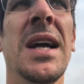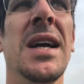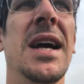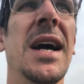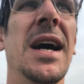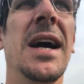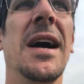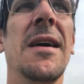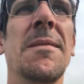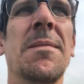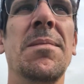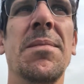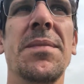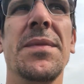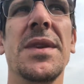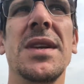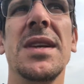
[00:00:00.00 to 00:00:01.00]

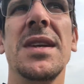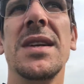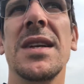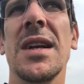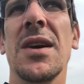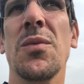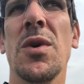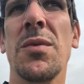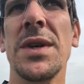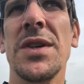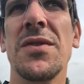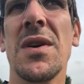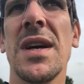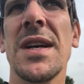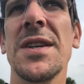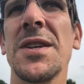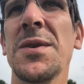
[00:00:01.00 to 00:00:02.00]
um, you know, what we
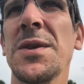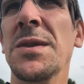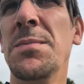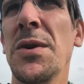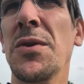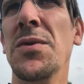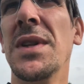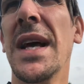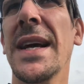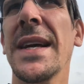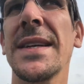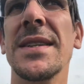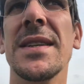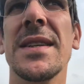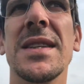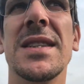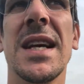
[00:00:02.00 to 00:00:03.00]
try and do is build that
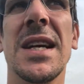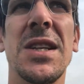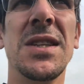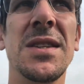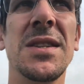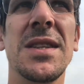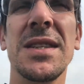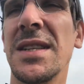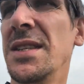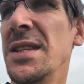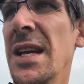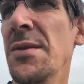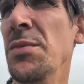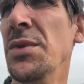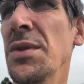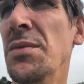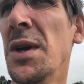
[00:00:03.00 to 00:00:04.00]
into the sessions. It's the
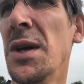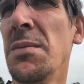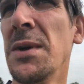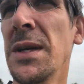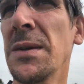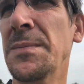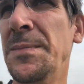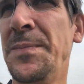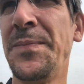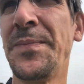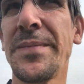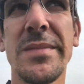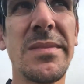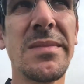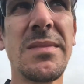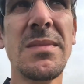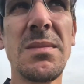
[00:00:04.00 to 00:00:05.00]
same with the rugby.
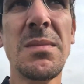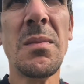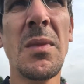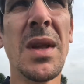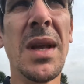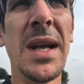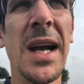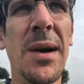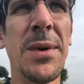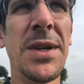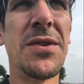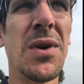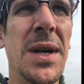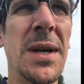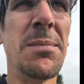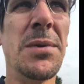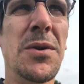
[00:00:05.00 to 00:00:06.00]
Yeah, uh, we're
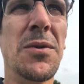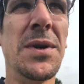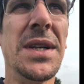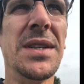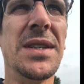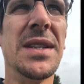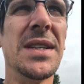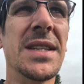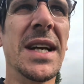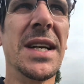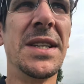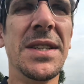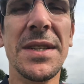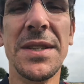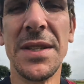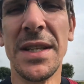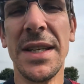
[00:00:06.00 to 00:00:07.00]
trying to build into the
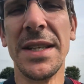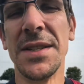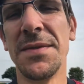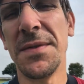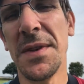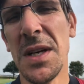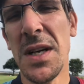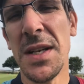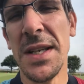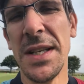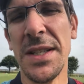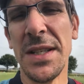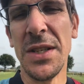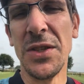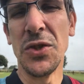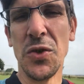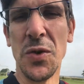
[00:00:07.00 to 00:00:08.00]
sessions that it's fun,
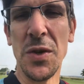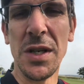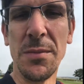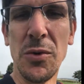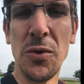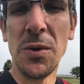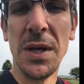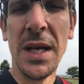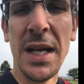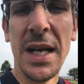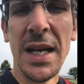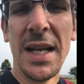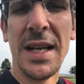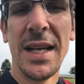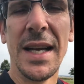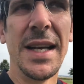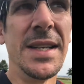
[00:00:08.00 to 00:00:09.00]
it's enjoyable,
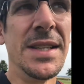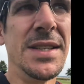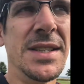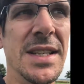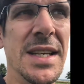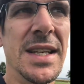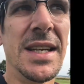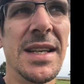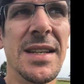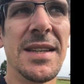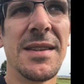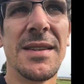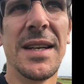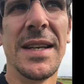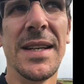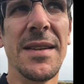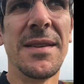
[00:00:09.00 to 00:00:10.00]
and uh,
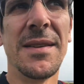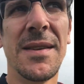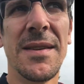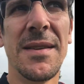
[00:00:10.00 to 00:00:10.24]
they